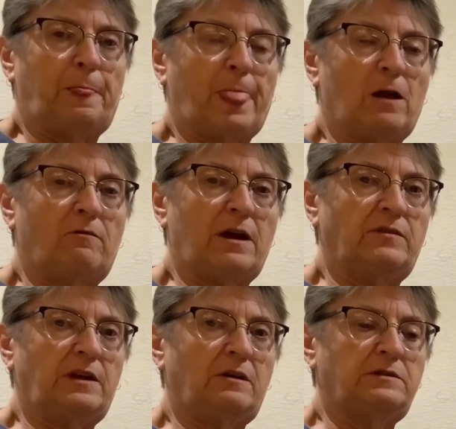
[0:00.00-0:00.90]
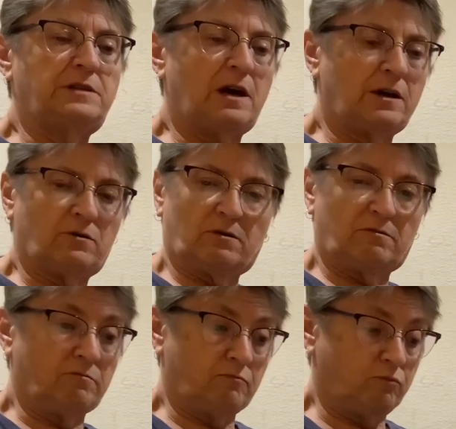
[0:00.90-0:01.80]
around the outside,
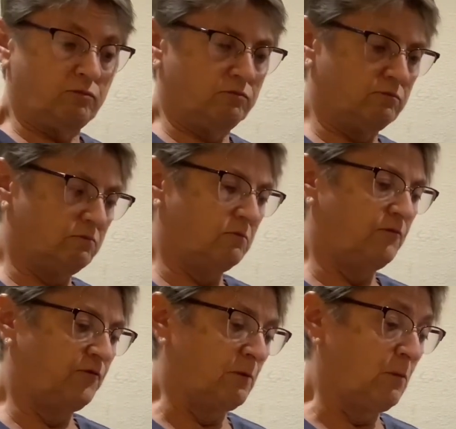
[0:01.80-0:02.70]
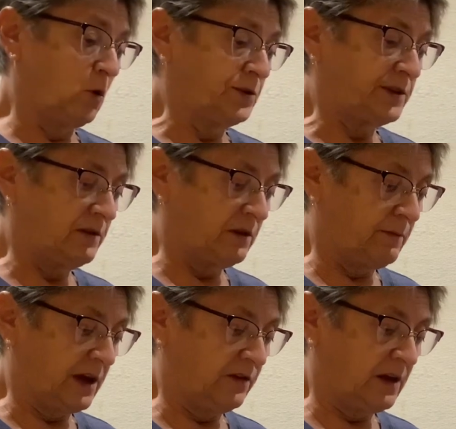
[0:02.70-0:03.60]
or for most of them,
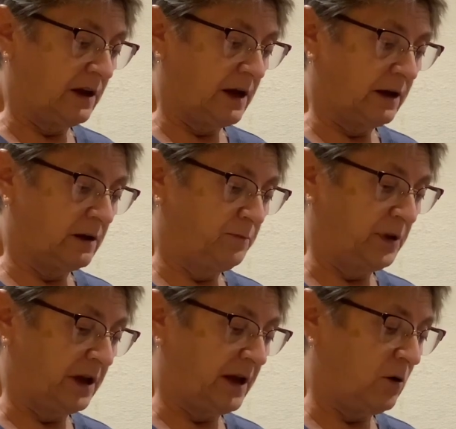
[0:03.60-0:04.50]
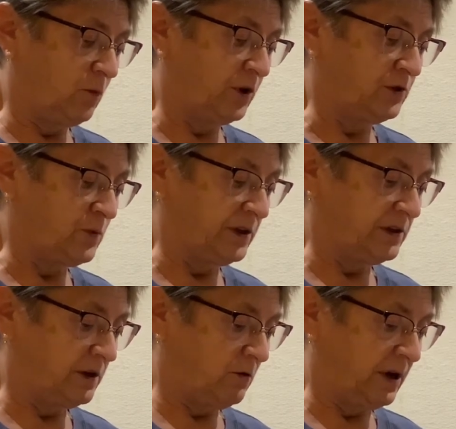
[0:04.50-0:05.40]
I think I can pick out which ones
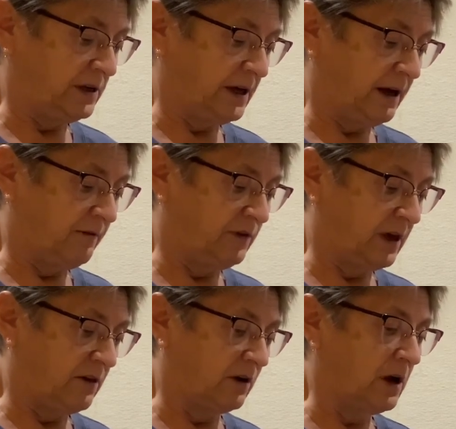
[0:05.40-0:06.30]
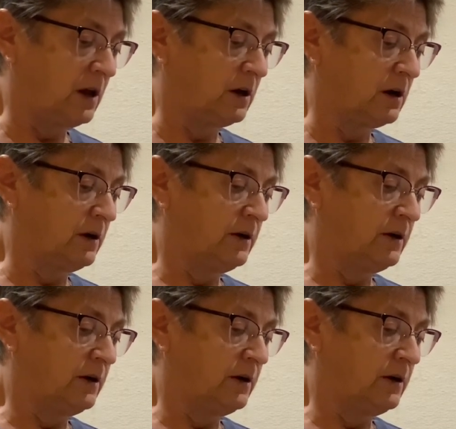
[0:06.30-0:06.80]
are going to have the other color.